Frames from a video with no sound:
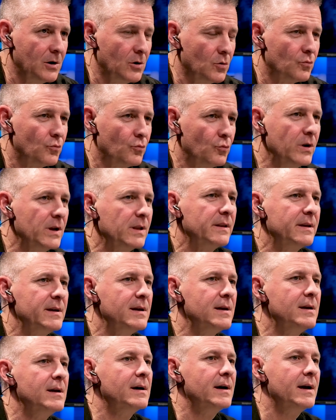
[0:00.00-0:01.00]

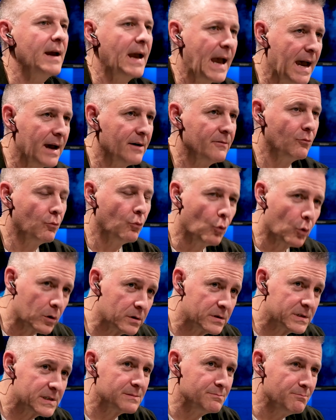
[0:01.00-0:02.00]
really have
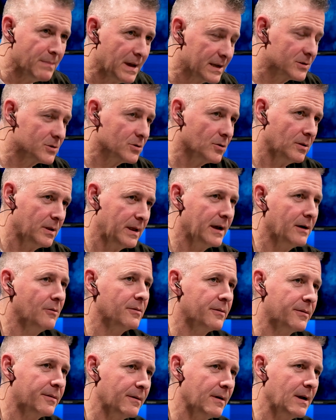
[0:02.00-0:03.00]
worse mental
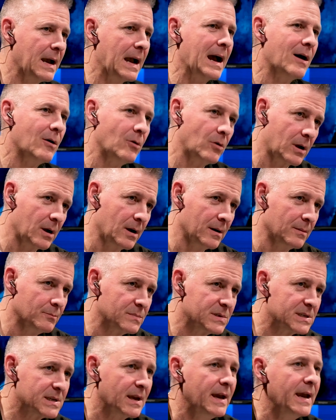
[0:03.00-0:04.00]
health
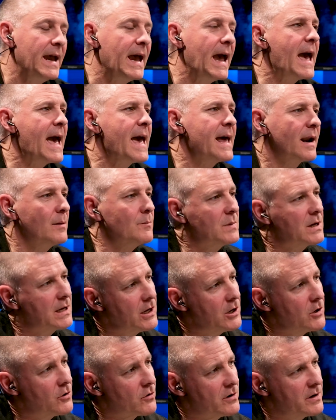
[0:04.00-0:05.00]
outcomes. And I'm
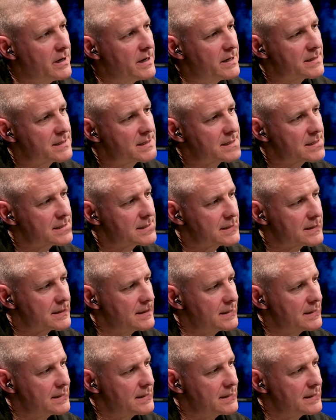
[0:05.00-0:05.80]
curious